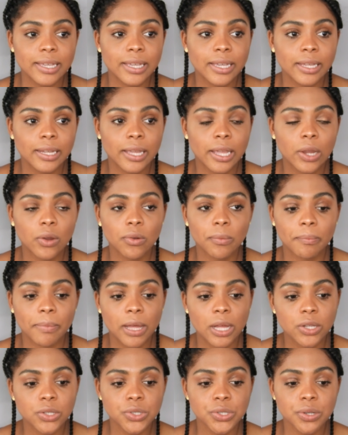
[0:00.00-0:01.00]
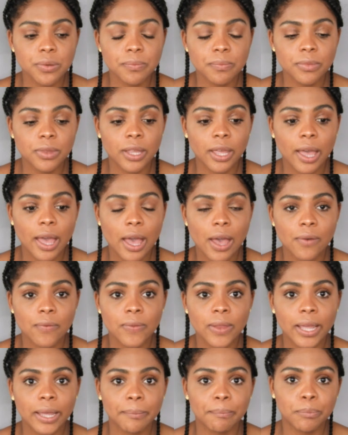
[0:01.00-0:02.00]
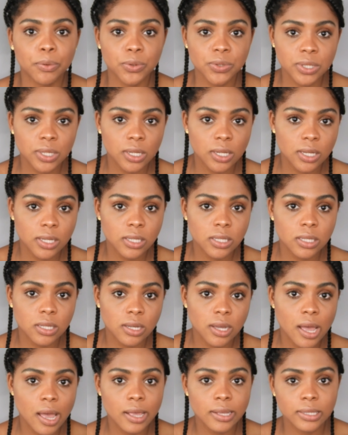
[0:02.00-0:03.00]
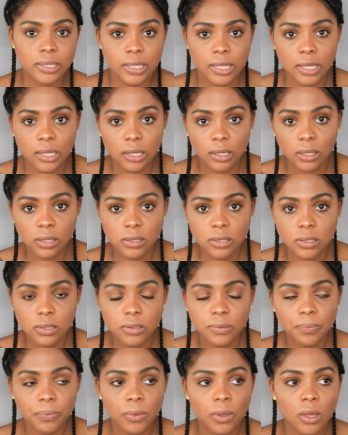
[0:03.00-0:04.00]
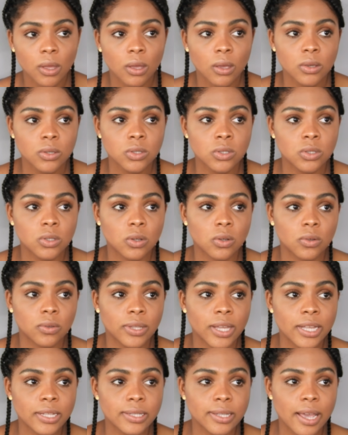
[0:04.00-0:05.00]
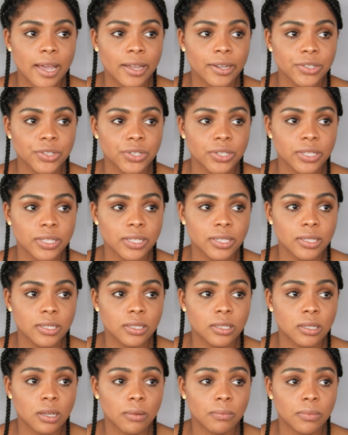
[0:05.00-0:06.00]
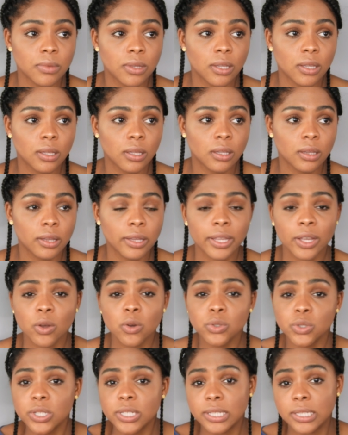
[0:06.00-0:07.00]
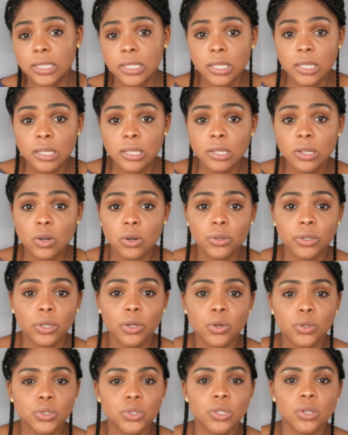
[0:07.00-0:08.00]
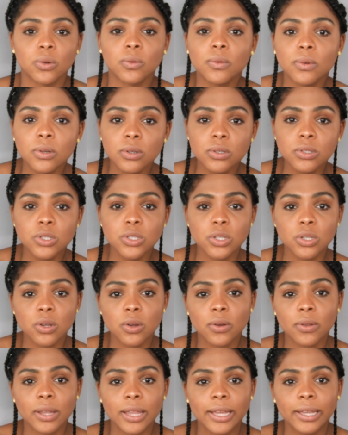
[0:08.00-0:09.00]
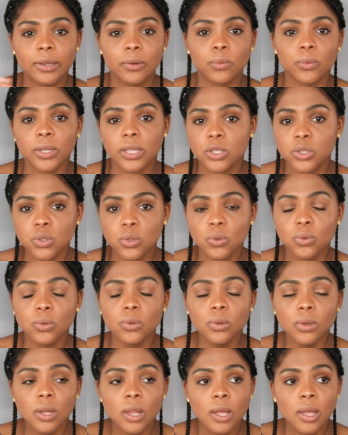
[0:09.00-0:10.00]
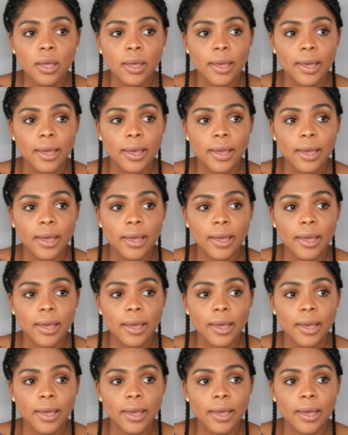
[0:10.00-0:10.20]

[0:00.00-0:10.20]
a kid here in Belgium, they have like Bosklasse and Zeeklasse. So that's actually something, they go to the sea or they go to the woods, you know, like with the school.